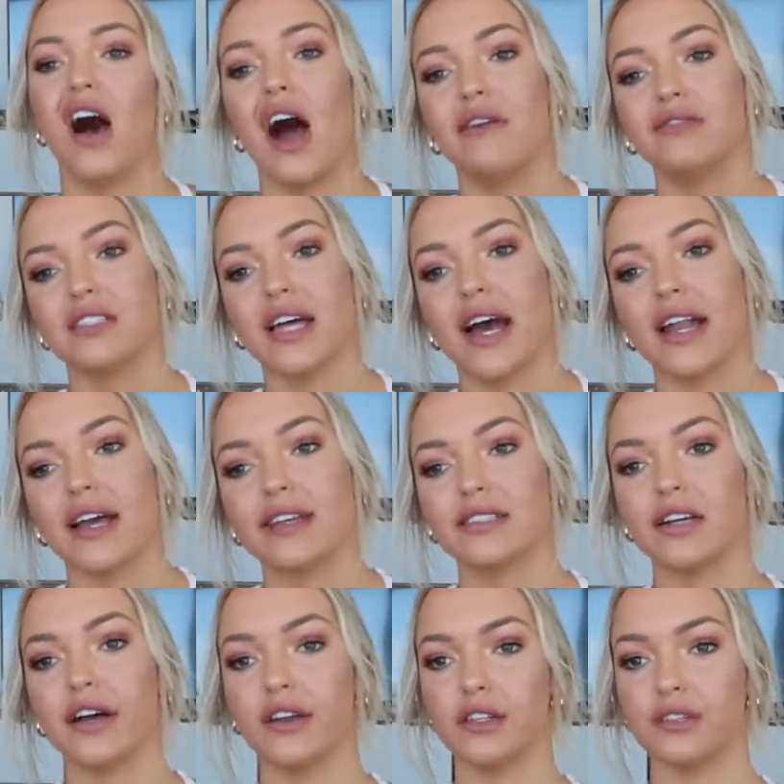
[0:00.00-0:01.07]
After that, I
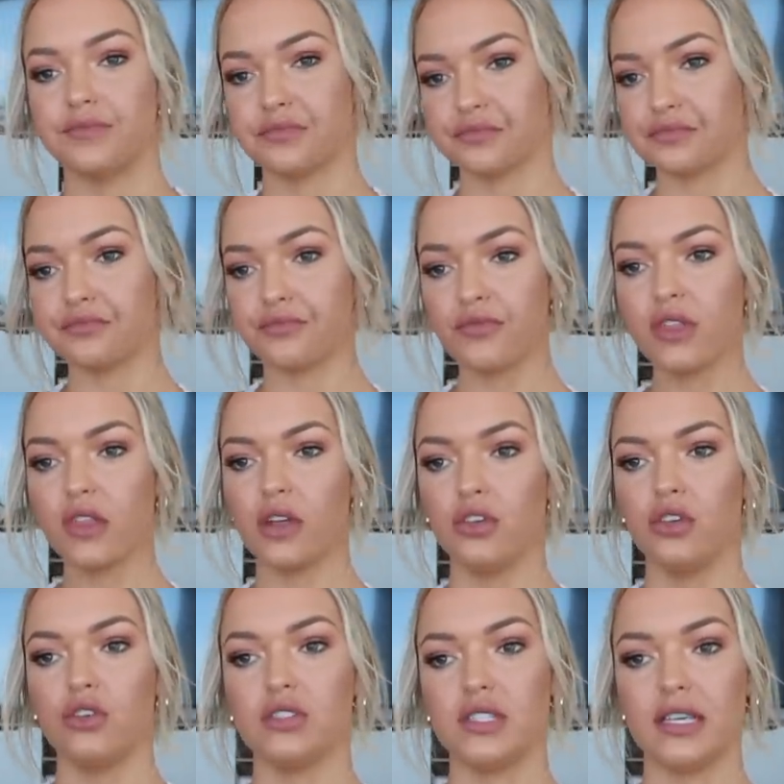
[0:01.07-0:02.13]
started
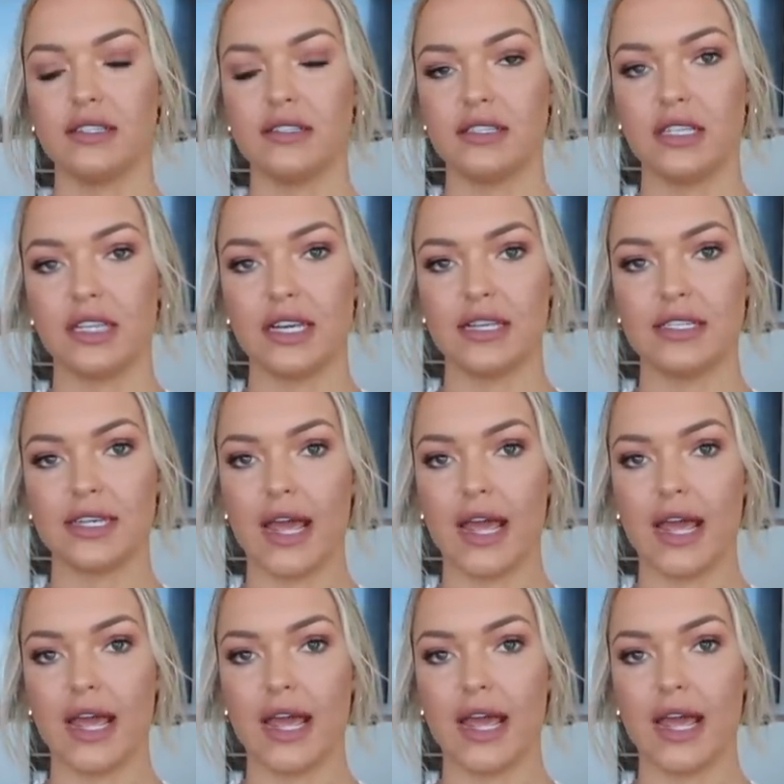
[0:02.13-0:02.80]
using silicone